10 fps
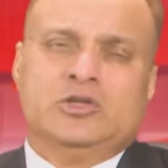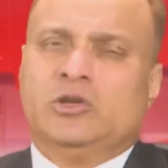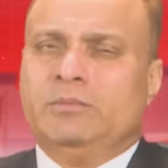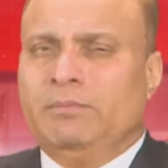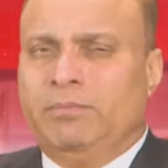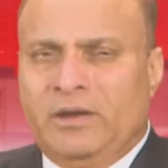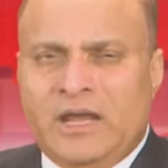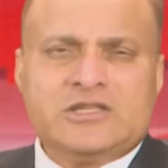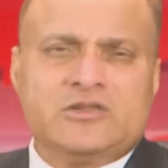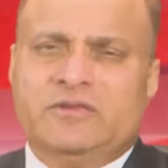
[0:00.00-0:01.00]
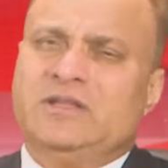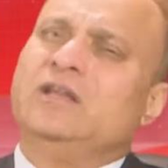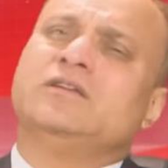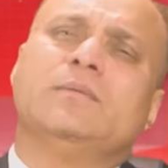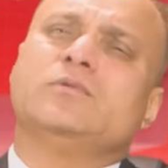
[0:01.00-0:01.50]
You'll be blessed
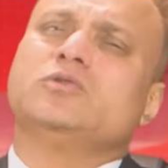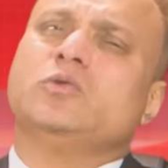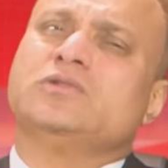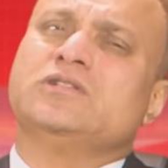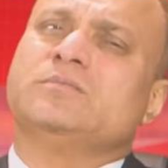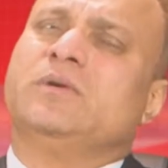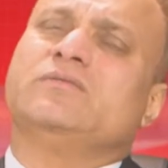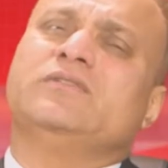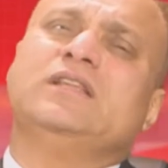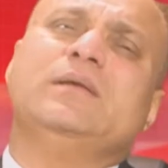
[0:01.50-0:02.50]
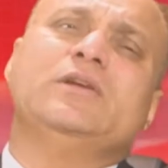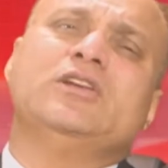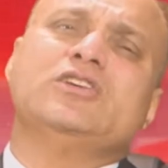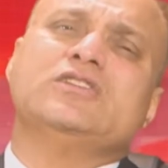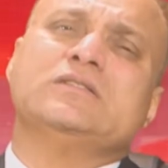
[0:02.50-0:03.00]
with income resources, but with
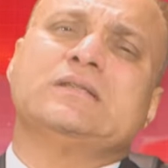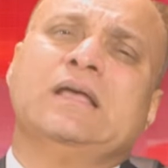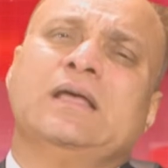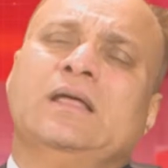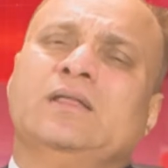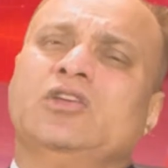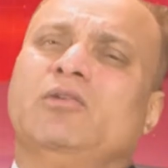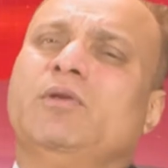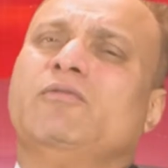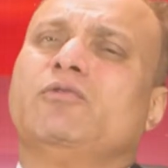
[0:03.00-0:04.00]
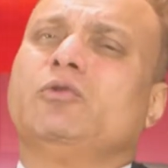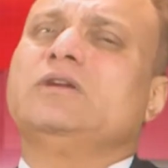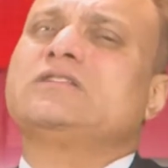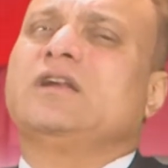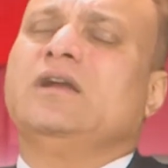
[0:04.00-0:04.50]
limitations. There will be a
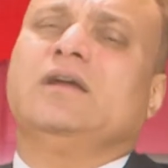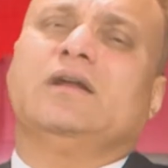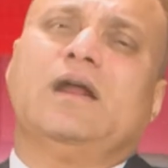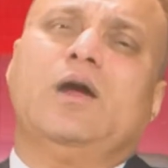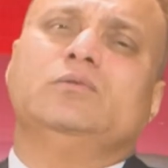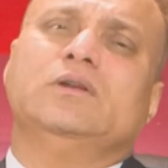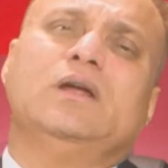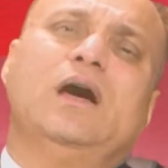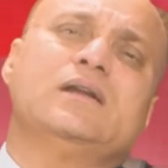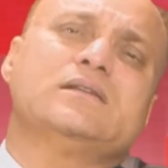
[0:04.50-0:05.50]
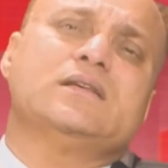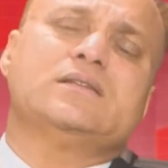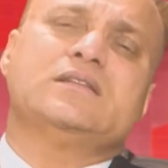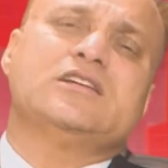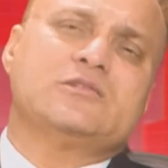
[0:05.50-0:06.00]
fruitless running around and
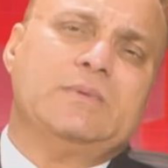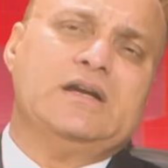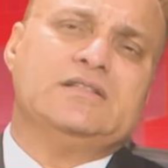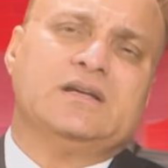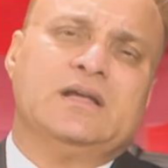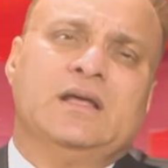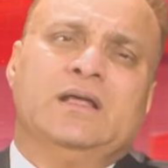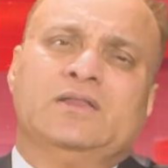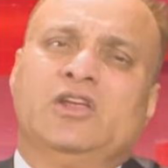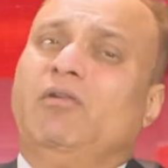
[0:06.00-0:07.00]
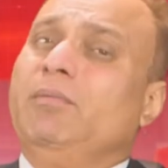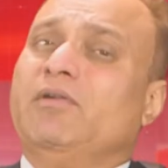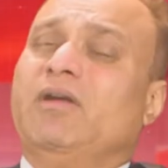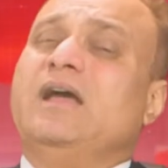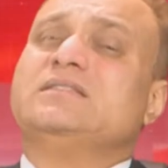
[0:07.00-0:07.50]
unnecessary expenditure. There will be
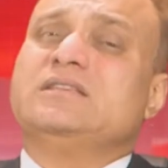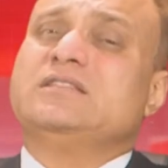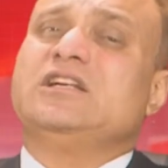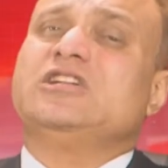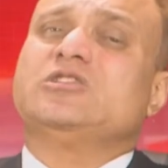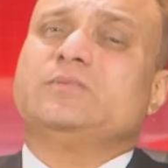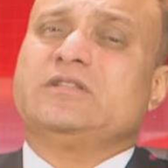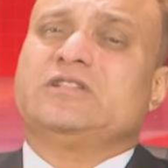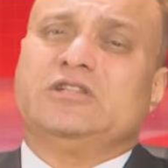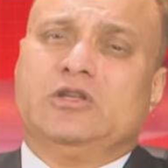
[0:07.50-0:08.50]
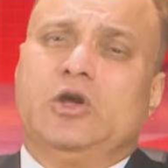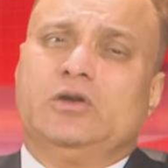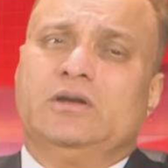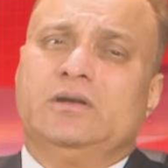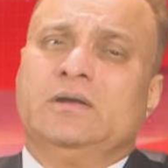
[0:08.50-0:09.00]
a rise in status, prestige, and
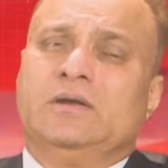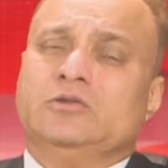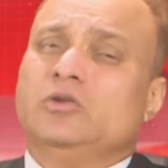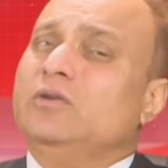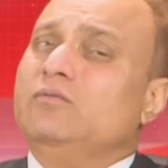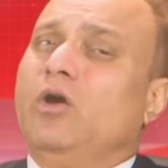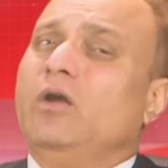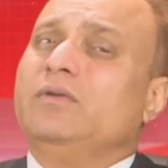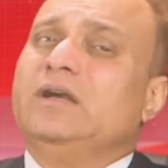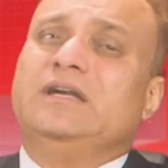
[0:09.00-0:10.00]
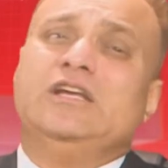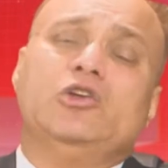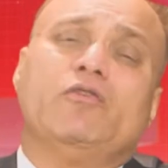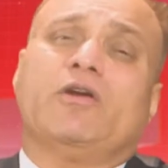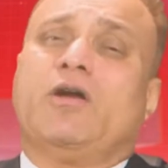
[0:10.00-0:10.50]
honor. You'll involve in a
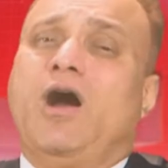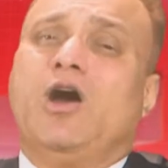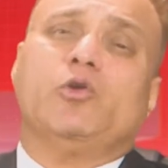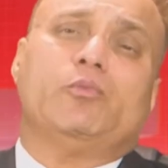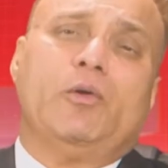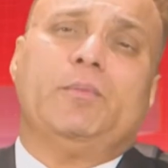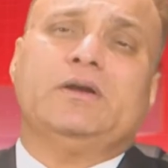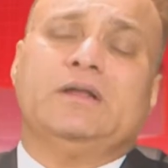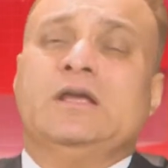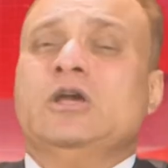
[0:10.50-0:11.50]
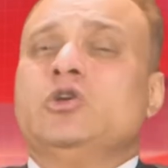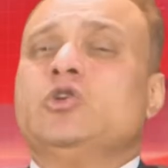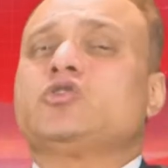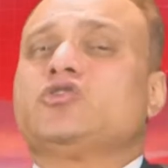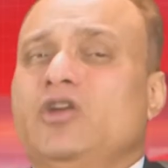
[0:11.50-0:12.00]
deal of a car or property.
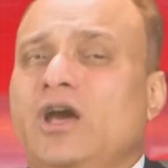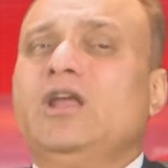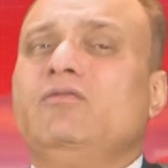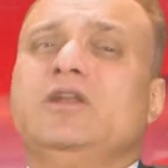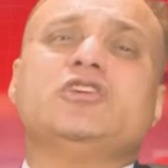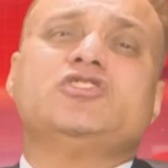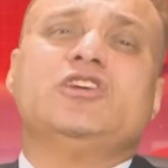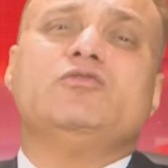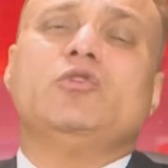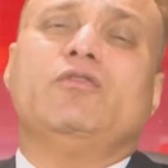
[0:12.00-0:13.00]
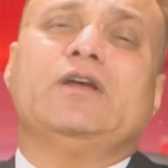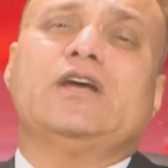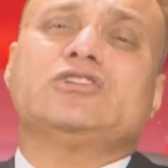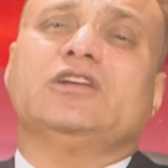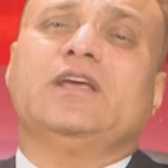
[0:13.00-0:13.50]
Your struggle will achieve your
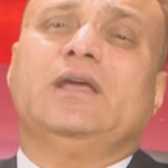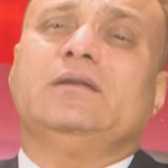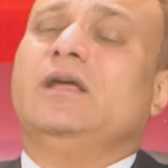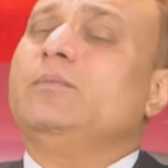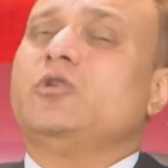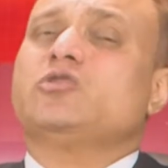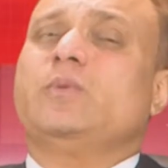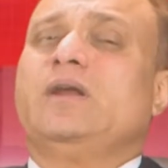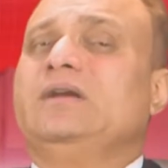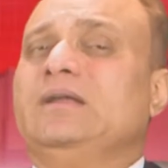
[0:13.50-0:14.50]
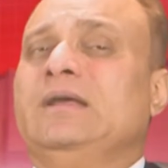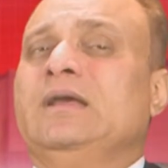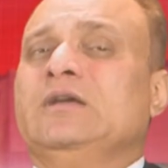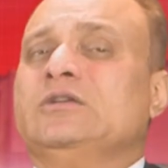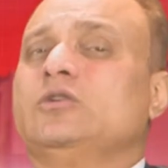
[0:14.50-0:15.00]
financial gain and prosperity.
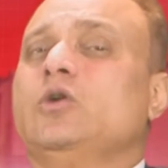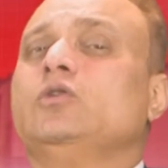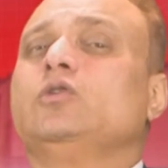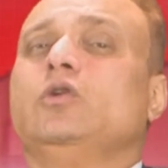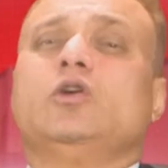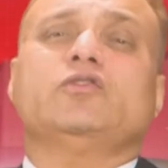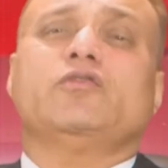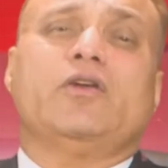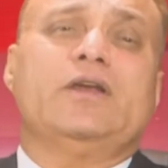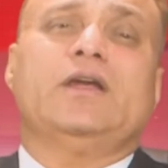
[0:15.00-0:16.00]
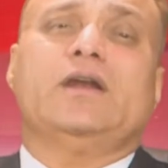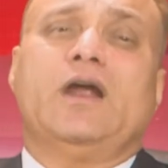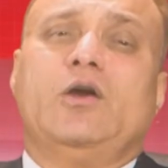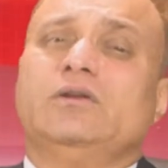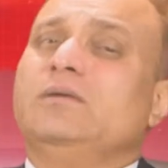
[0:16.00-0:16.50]
You're going through lots of running
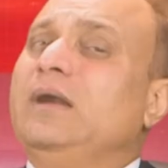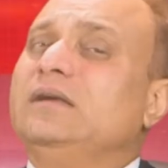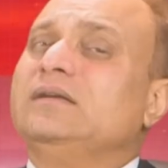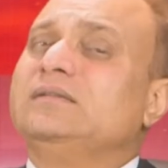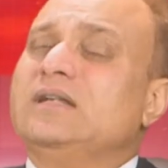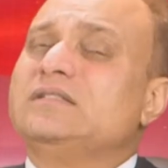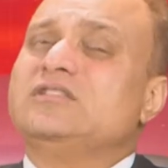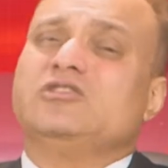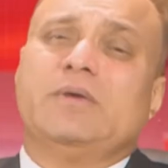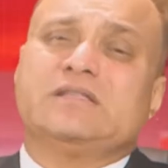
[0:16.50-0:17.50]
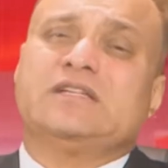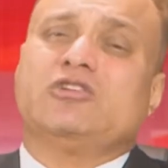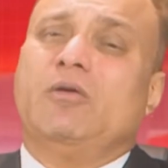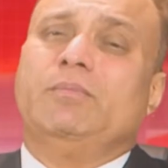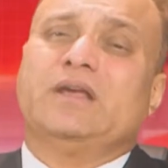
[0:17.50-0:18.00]
around and mental tension,
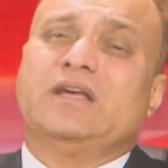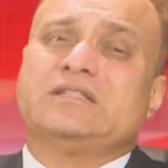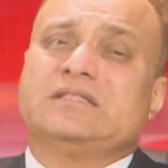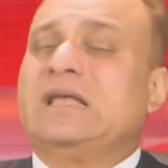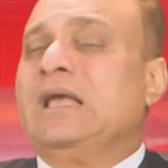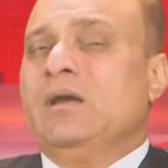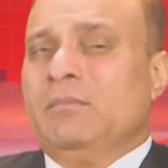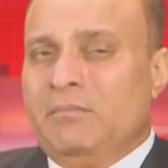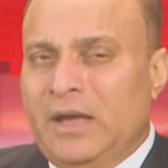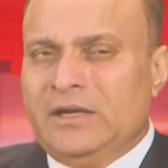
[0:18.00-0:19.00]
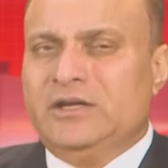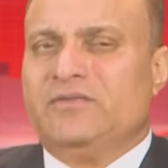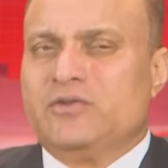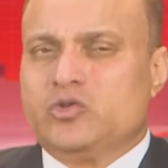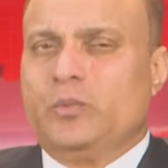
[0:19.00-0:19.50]
domestic complications, many
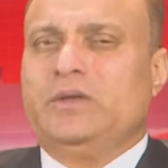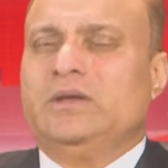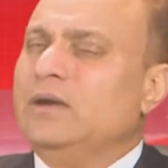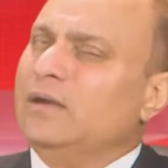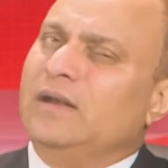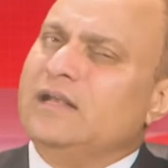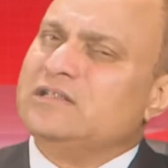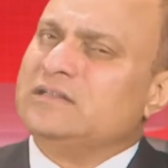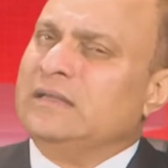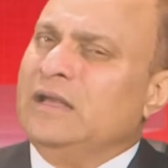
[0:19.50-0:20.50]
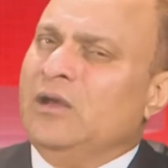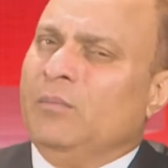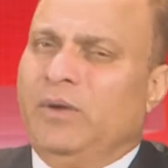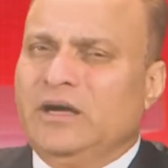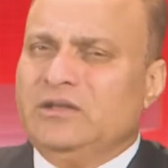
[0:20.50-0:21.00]
different opinions and clashes.
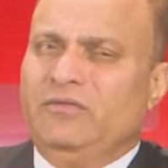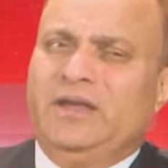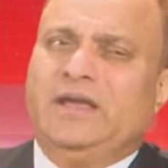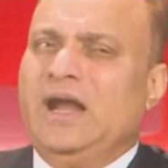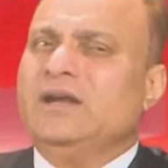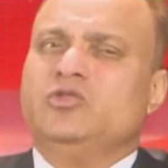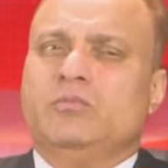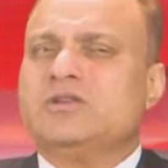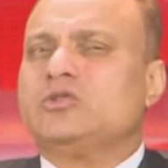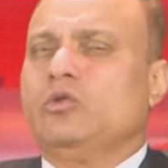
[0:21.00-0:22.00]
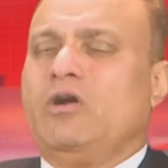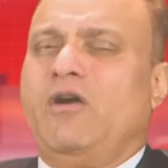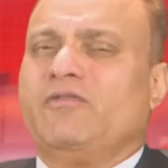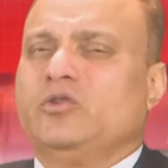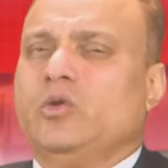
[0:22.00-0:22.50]
By the weekend, you must look
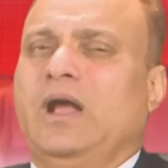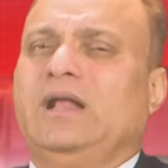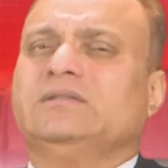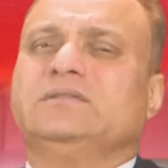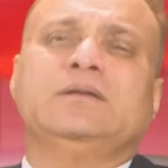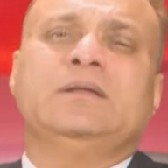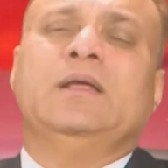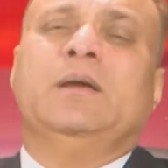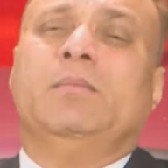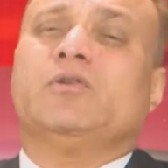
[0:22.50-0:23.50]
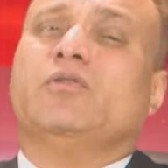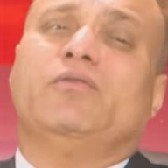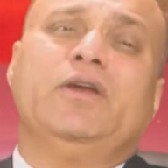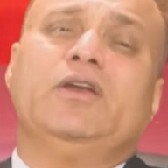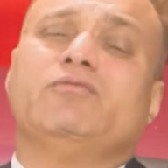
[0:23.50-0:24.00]
after your health, but
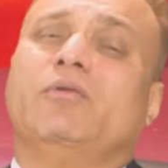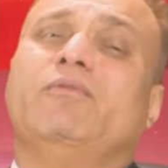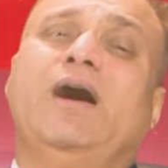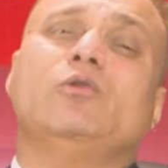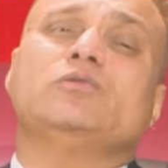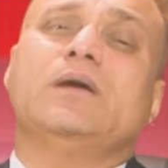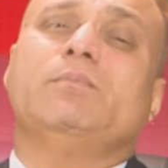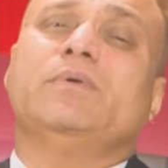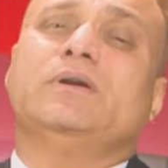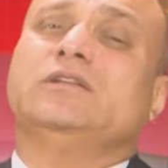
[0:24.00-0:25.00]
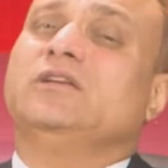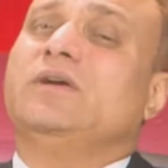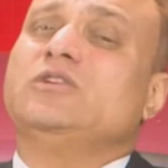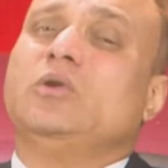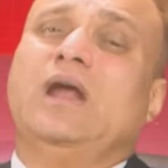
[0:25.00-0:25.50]
refrain from foul temper,
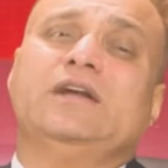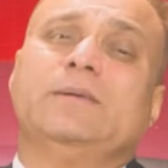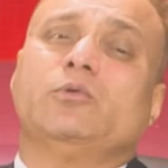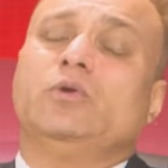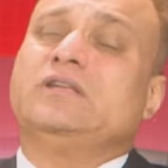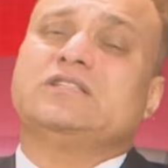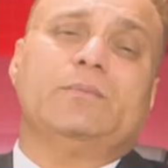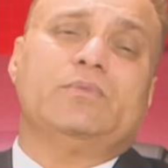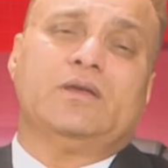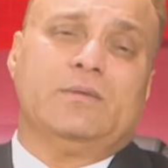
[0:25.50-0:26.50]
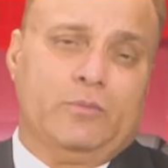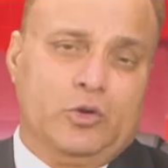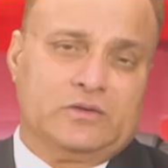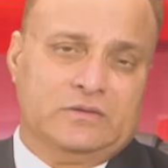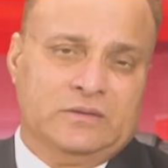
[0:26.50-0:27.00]
otherwise you'll end up ruining something
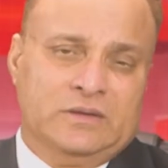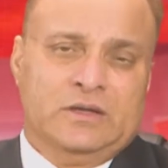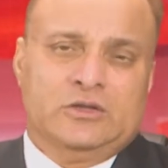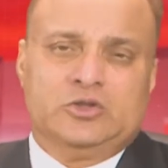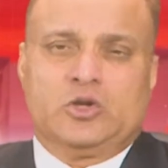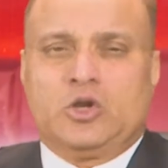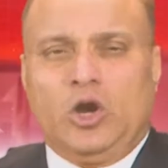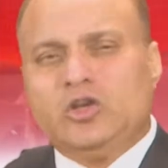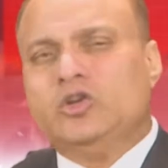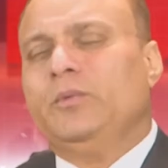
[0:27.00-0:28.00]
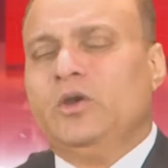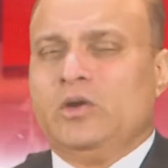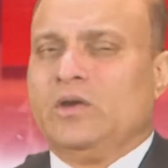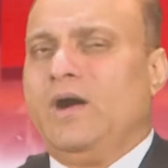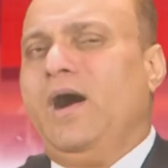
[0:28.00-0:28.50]
important. You've got to be
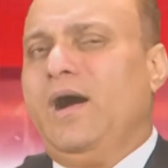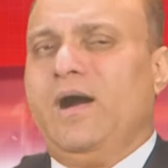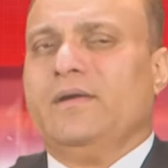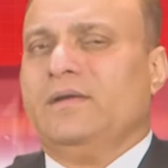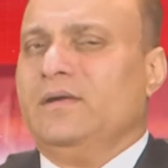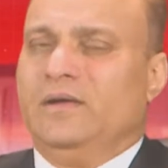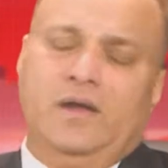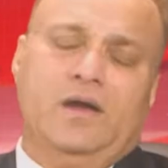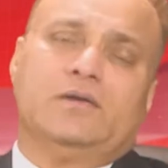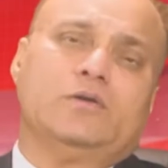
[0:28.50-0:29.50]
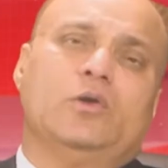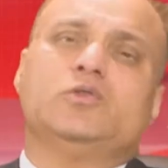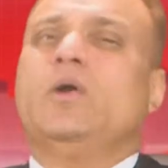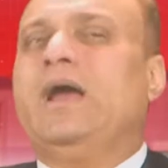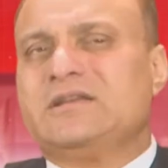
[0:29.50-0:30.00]
on guard and alert
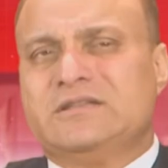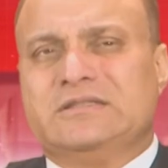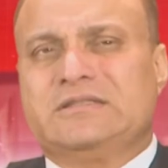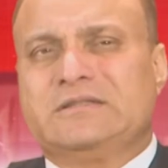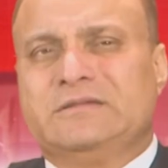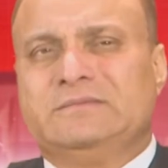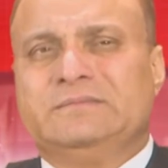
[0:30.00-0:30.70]
on your actions.